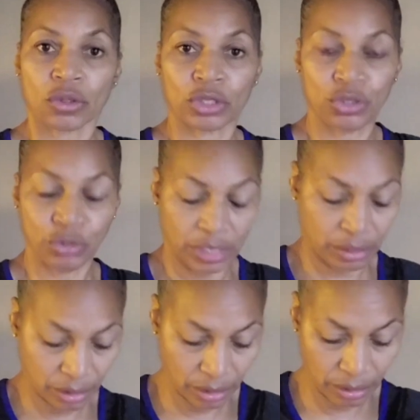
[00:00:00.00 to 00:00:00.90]
so that you
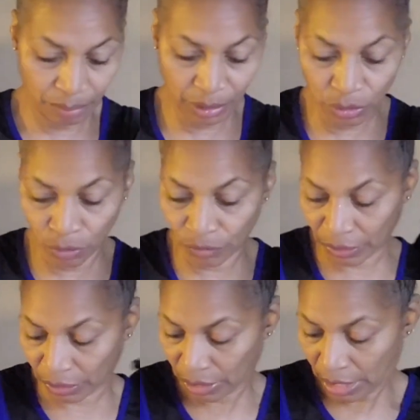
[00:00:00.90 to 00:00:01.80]
can
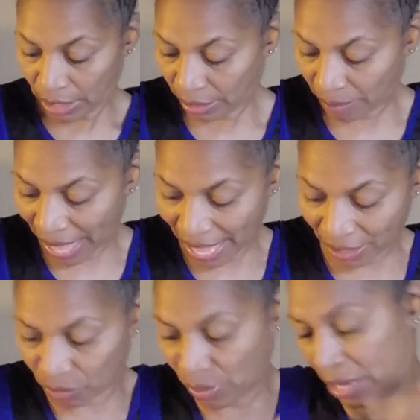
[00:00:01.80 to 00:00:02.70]
maneuver the
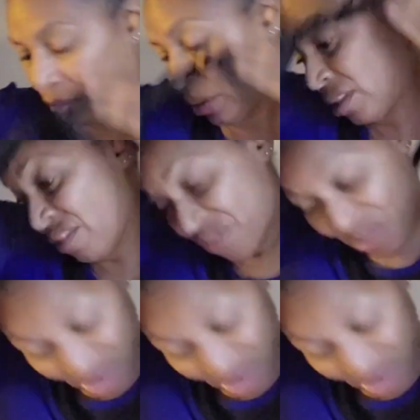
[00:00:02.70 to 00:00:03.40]
bag around to the